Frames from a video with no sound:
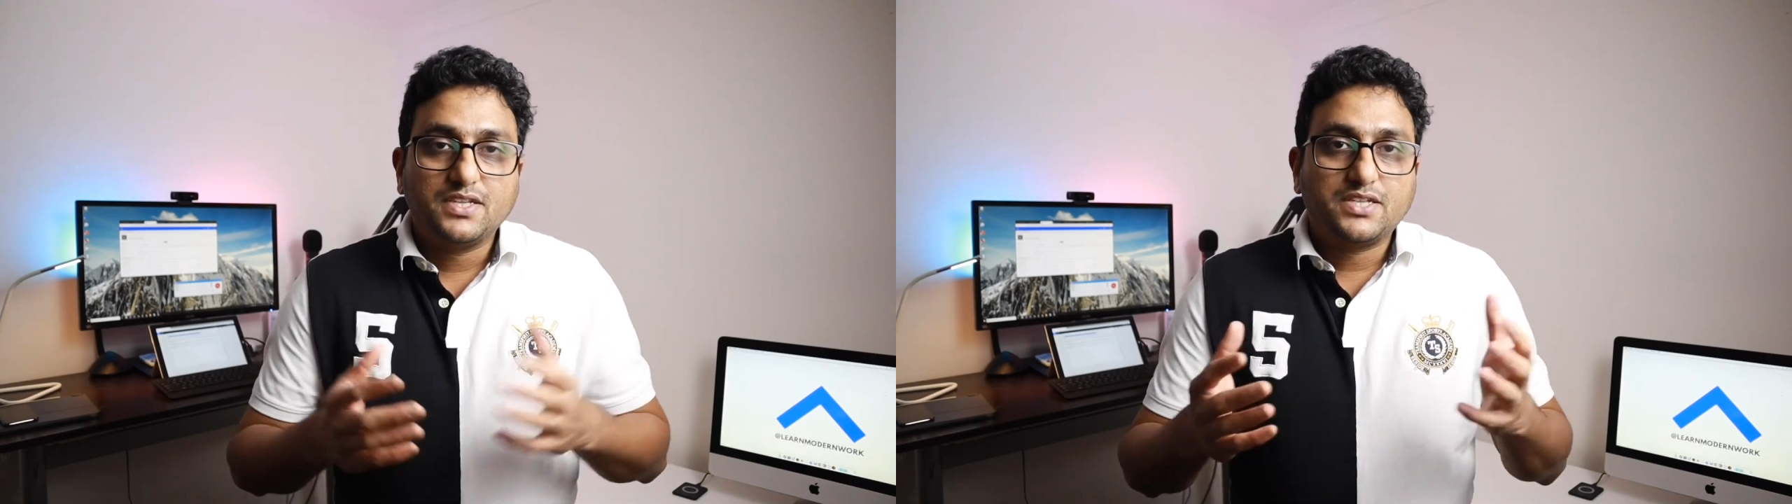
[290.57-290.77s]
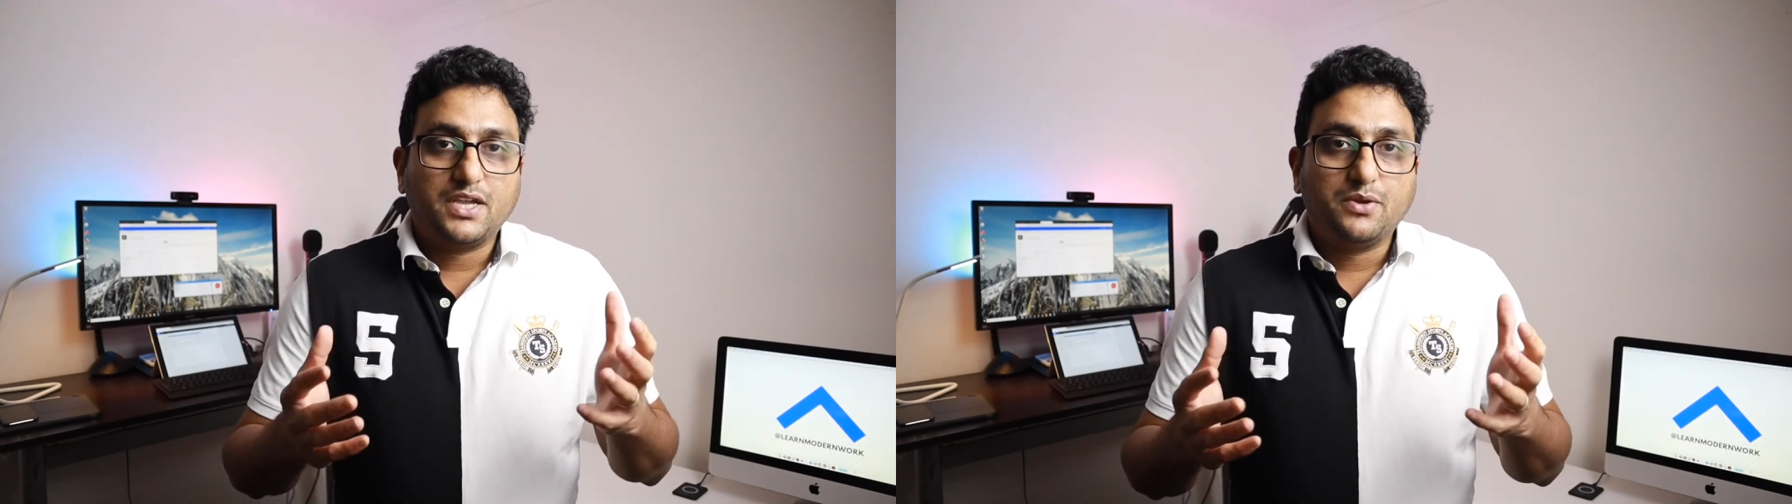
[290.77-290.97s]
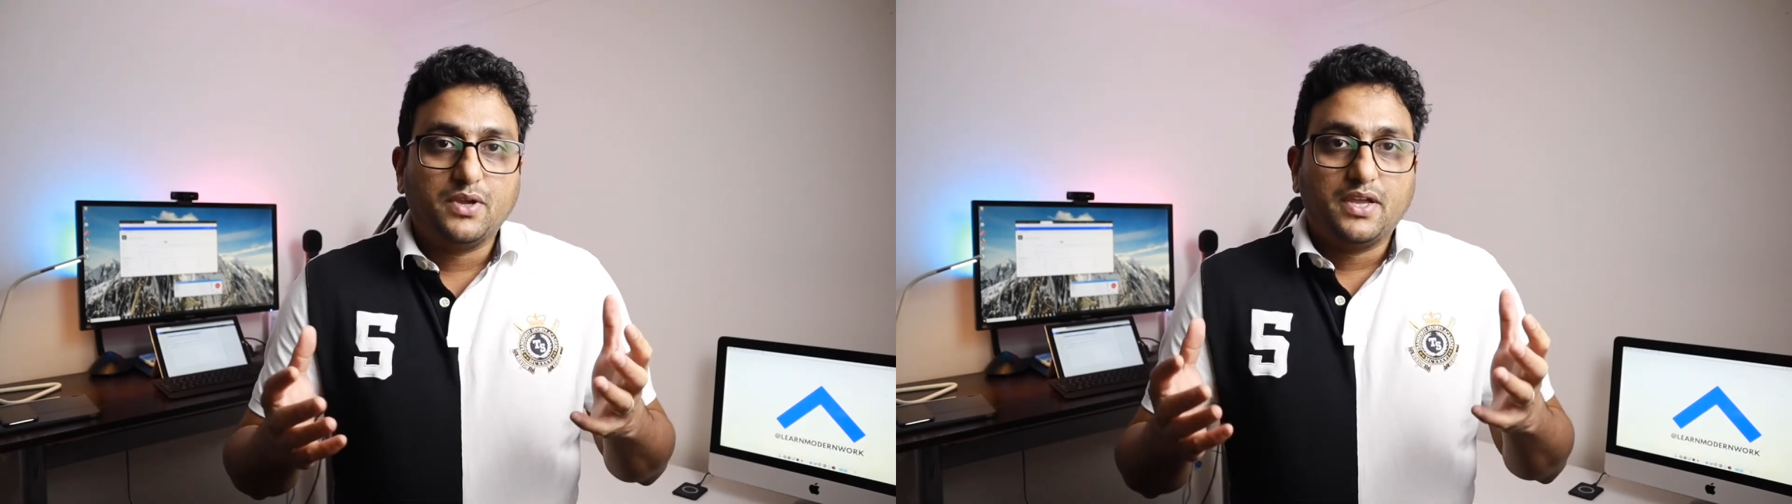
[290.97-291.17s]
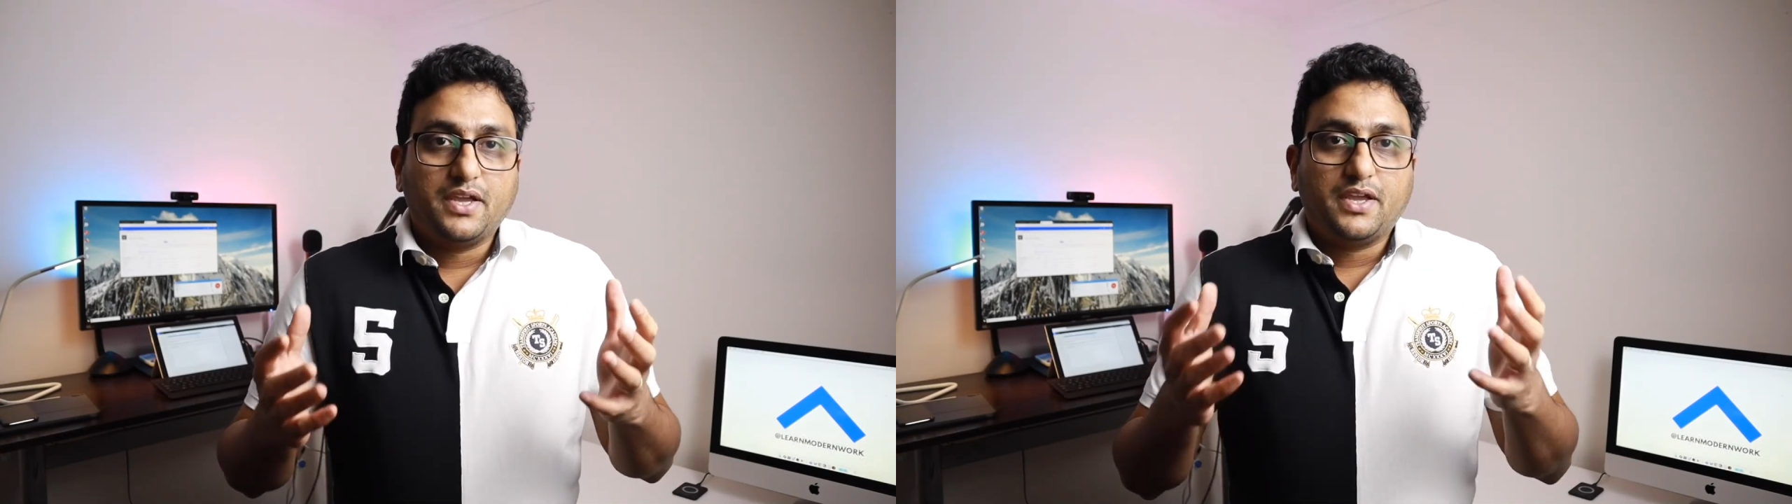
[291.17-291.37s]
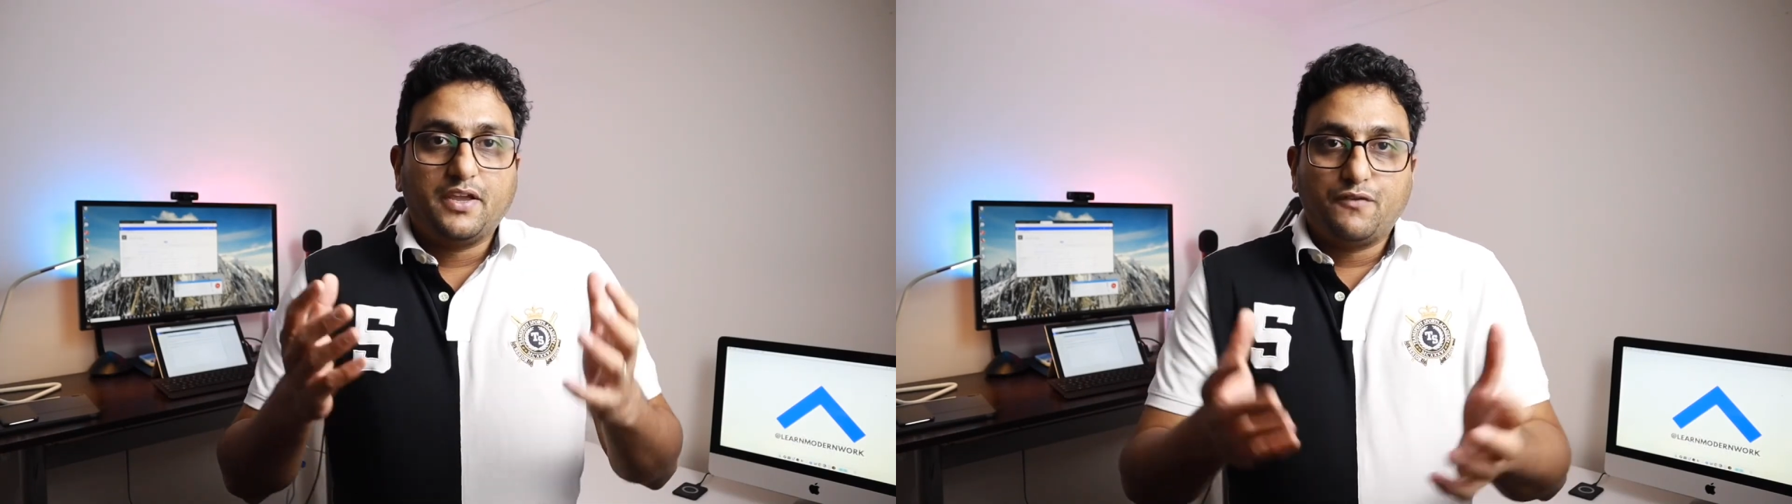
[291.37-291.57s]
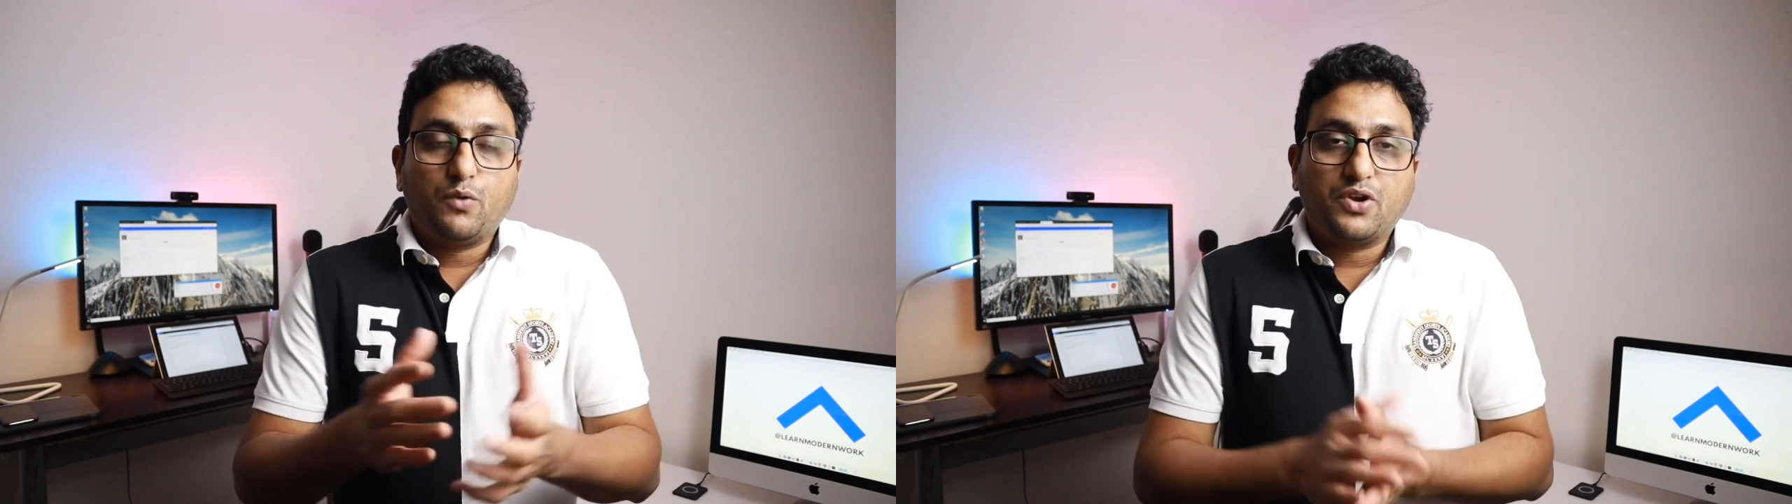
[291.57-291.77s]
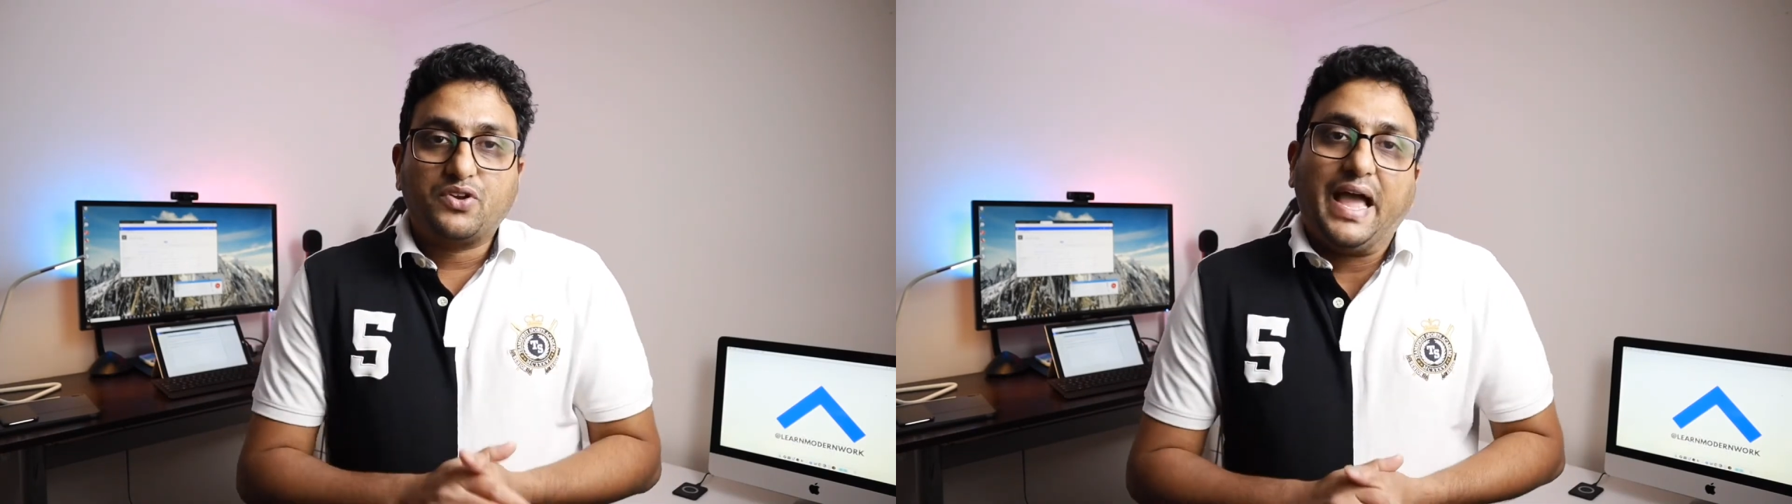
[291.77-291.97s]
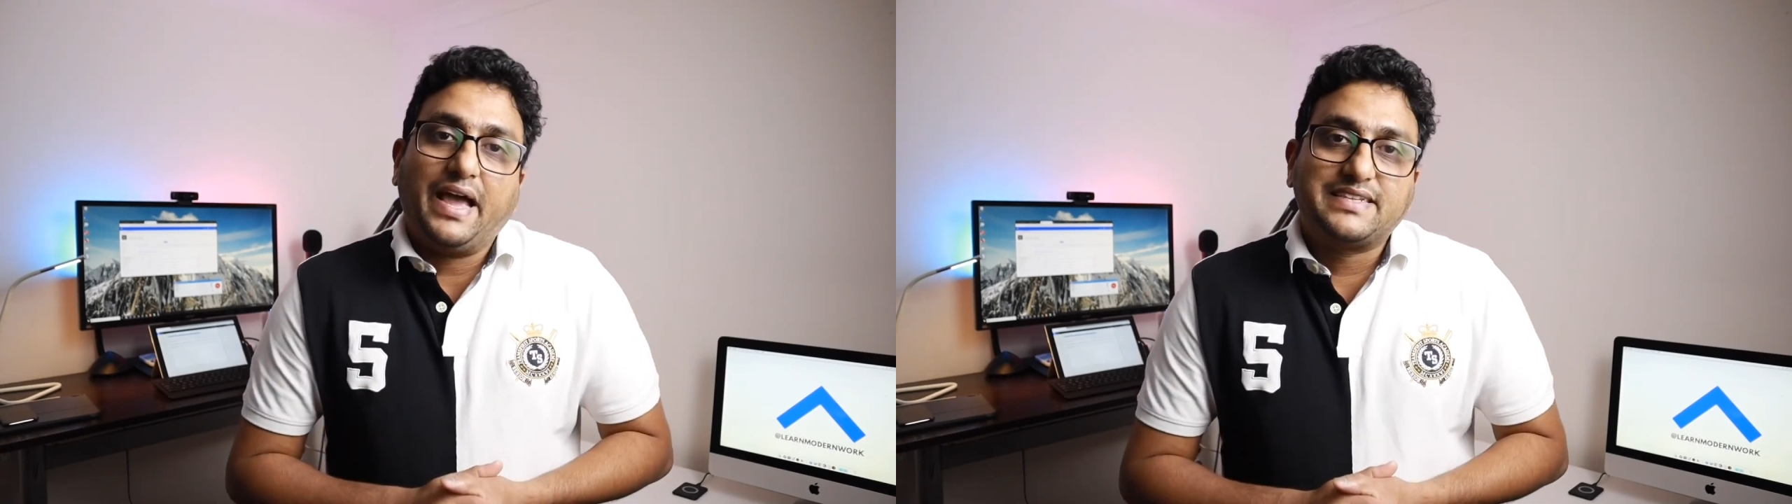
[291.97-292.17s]
So if you
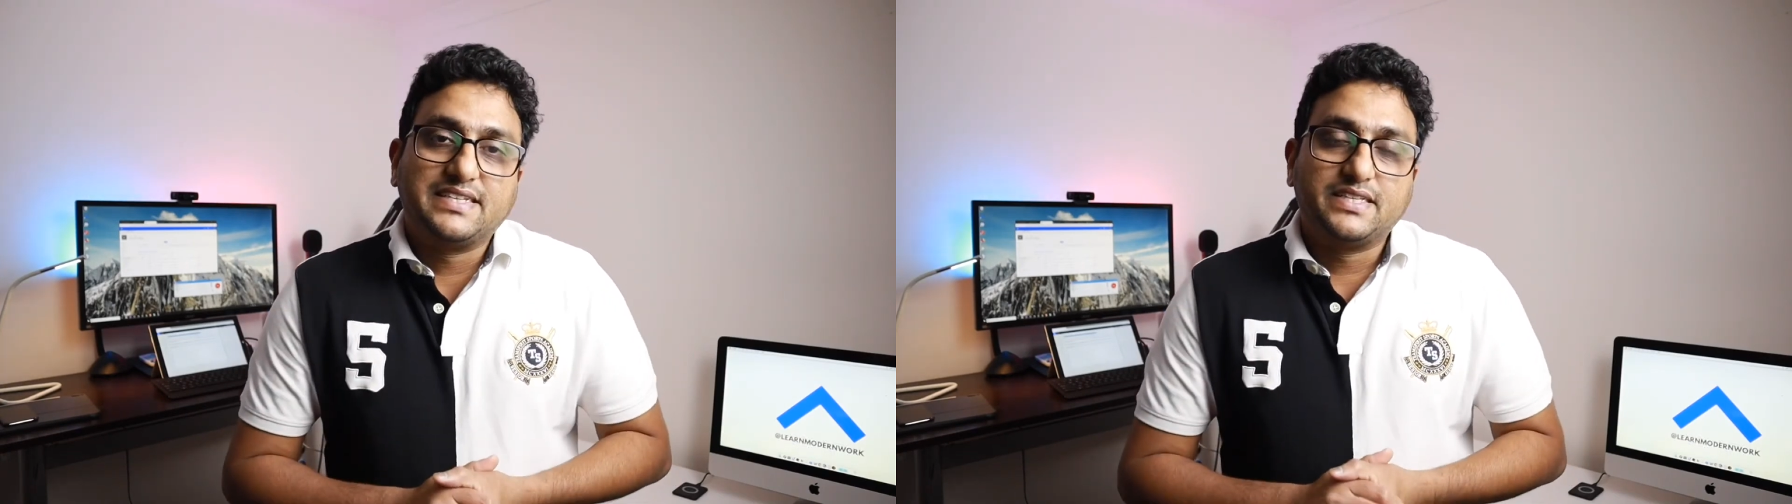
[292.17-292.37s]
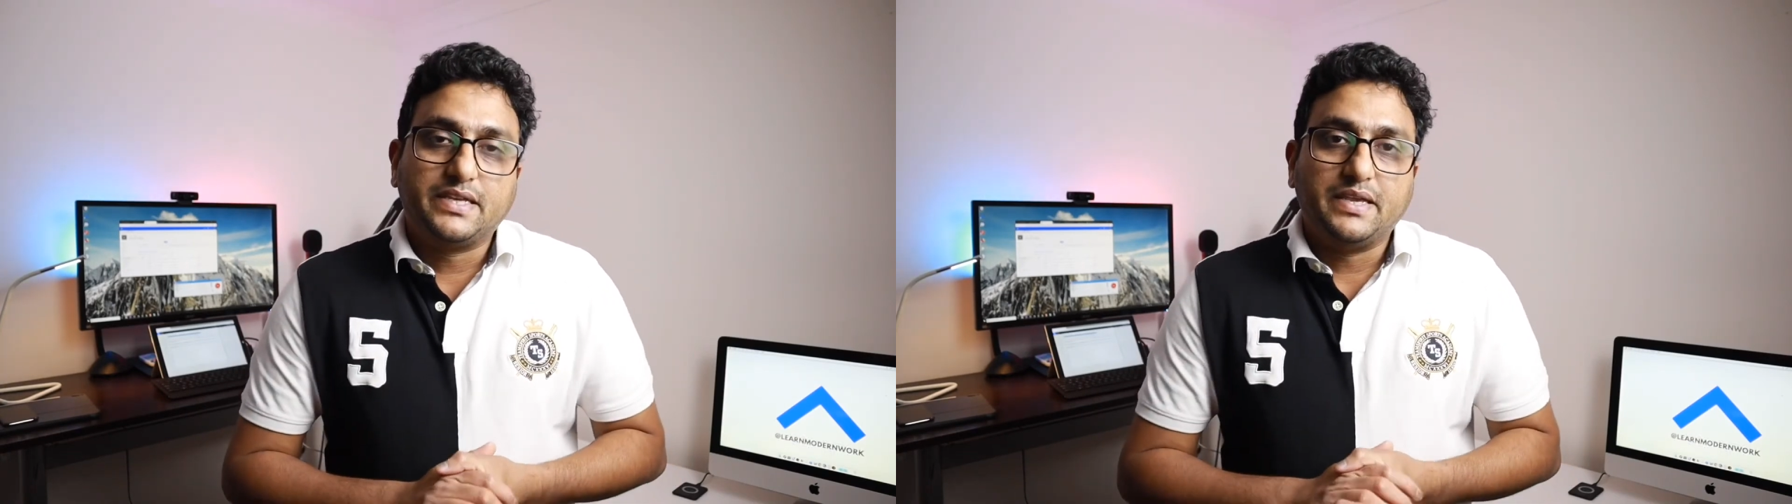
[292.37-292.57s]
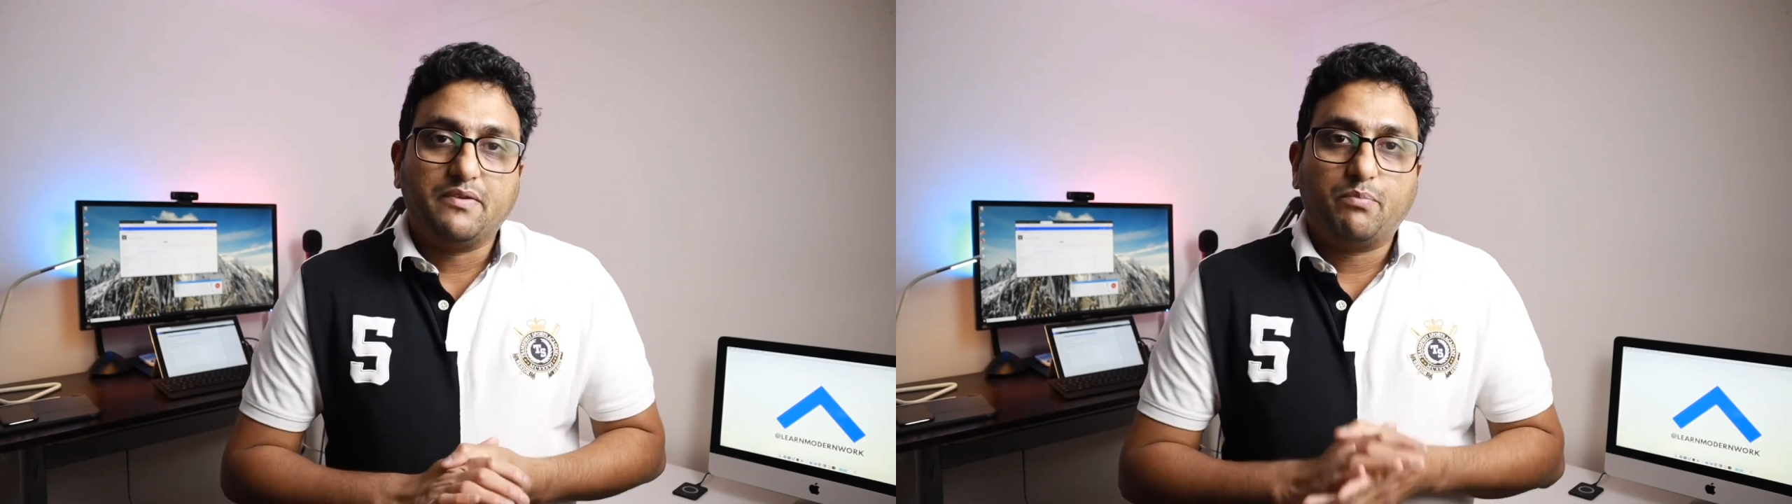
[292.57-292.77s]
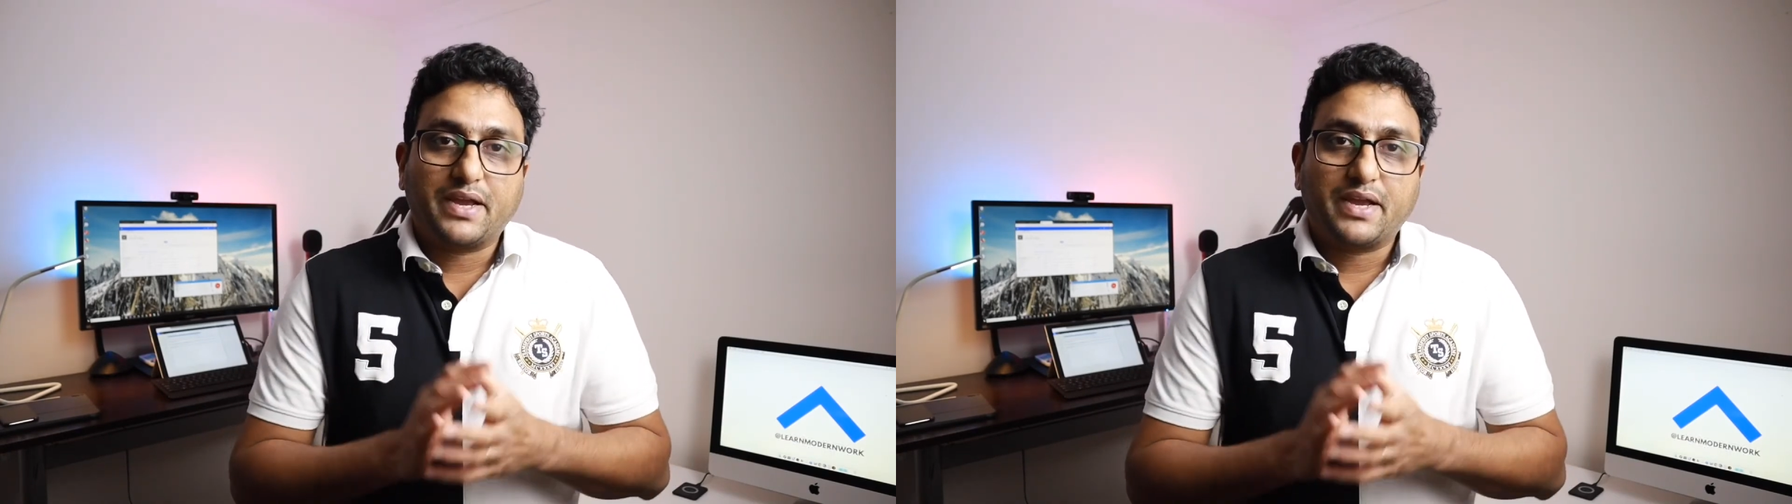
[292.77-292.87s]
want to access the